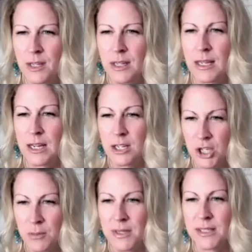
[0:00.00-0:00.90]

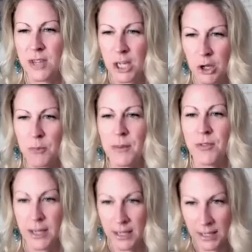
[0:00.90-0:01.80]
Leadership is a thing you've been
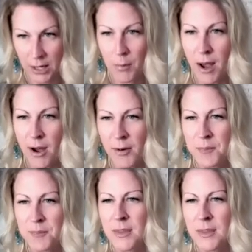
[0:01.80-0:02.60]
thinking about.